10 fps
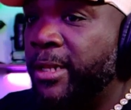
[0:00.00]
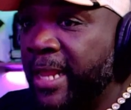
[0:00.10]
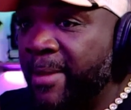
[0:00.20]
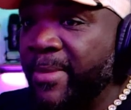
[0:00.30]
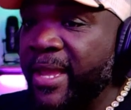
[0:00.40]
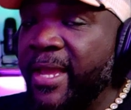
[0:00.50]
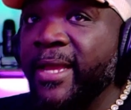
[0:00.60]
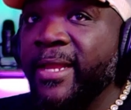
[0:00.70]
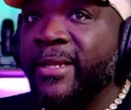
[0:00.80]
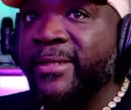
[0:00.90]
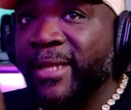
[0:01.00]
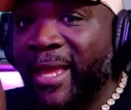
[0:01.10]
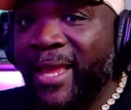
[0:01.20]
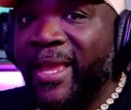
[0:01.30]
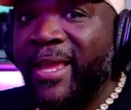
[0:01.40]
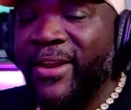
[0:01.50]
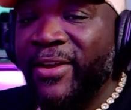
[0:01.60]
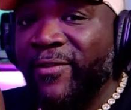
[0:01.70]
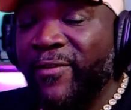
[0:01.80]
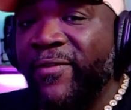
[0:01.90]
That man is a head
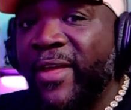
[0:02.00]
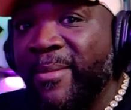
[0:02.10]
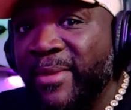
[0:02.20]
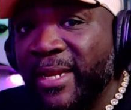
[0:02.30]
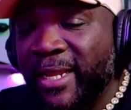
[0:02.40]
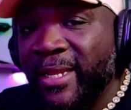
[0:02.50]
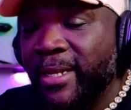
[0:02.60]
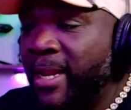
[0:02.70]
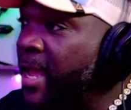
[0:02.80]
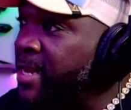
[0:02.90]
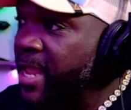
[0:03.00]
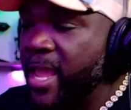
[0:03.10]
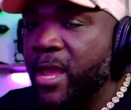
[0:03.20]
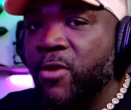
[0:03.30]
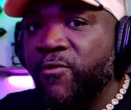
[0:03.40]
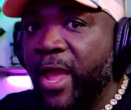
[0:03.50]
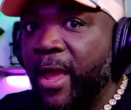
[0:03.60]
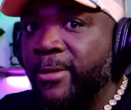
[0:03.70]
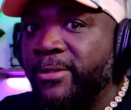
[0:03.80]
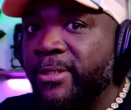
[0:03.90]
of a family. Not the head of a
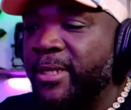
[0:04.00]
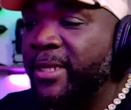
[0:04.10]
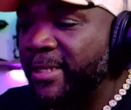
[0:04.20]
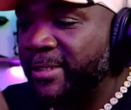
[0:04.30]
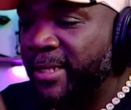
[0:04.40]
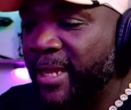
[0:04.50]
house. He is the